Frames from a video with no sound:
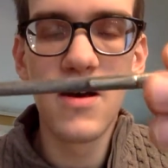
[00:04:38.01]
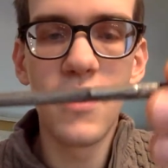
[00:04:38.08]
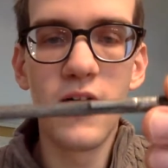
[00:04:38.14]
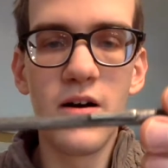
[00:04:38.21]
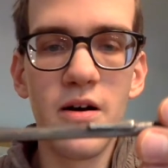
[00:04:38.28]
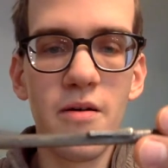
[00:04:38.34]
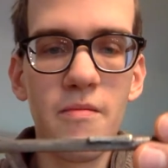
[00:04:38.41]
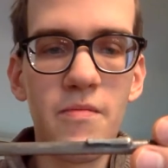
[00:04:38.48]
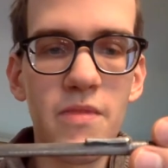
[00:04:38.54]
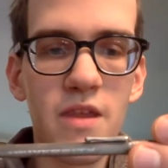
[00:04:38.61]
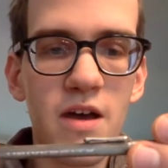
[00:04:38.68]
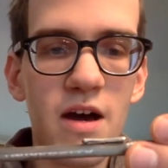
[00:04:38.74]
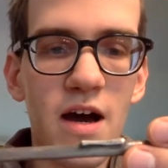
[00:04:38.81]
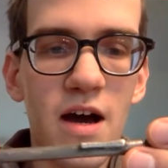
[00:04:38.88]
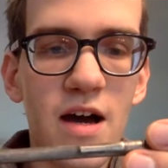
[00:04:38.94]

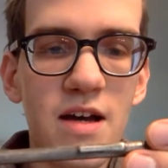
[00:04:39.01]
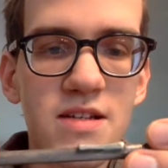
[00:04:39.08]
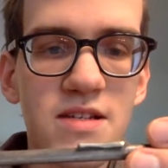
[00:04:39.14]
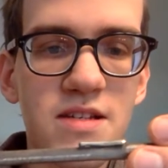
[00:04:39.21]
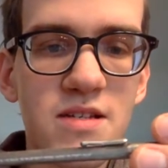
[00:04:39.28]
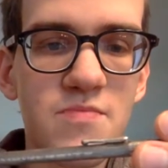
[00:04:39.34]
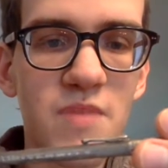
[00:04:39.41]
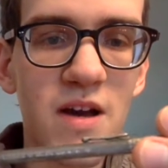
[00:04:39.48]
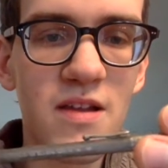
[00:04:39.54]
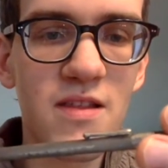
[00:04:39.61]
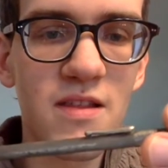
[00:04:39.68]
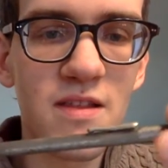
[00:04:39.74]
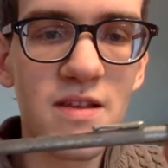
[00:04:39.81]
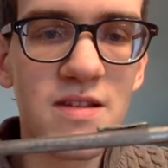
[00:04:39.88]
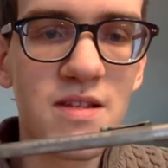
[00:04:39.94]
I suspect
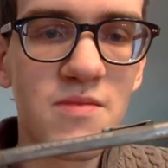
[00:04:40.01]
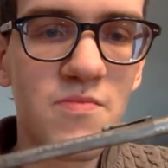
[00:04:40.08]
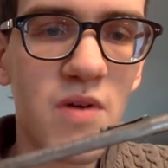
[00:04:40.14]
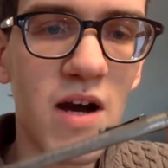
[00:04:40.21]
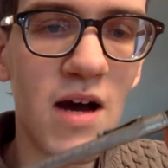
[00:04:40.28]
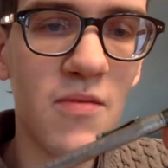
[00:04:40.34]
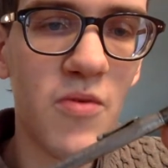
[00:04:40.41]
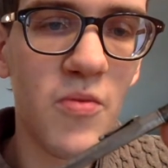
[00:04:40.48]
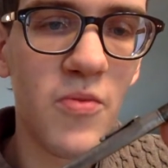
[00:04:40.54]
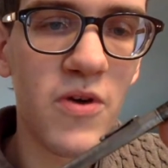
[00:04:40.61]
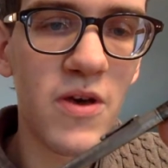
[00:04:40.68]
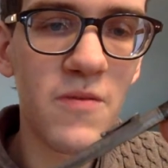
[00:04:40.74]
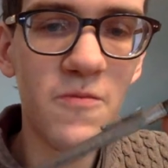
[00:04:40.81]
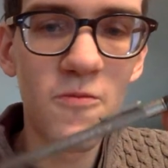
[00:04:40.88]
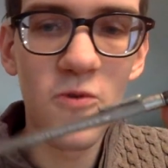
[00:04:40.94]
that this is
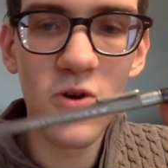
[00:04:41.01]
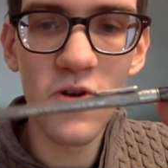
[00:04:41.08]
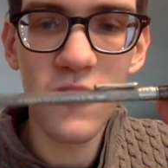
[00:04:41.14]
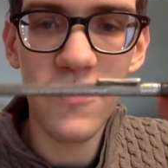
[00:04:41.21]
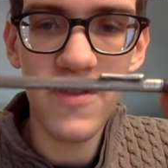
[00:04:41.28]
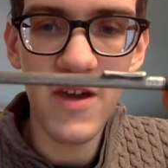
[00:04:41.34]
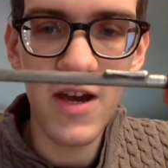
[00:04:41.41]
probably worth